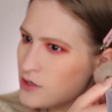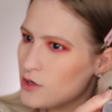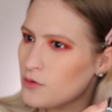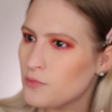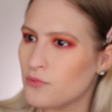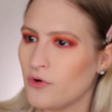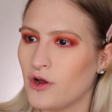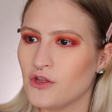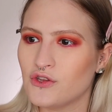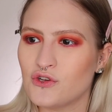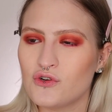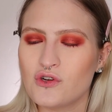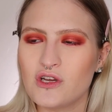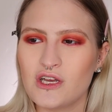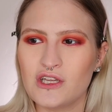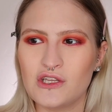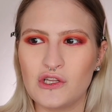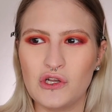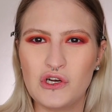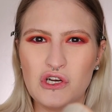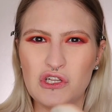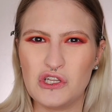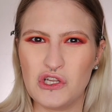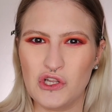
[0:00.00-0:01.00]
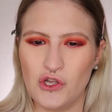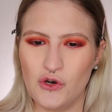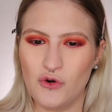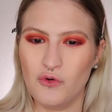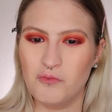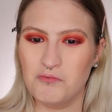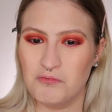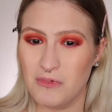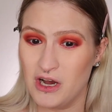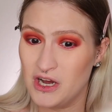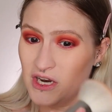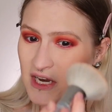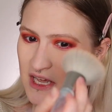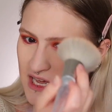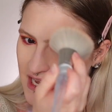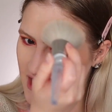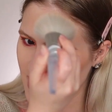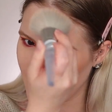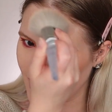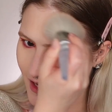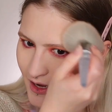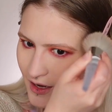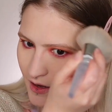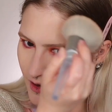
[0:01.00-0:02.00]
your bronzer can look a little
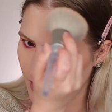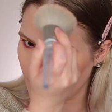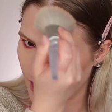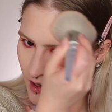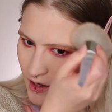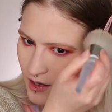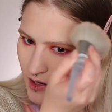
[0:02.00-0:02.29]
muddy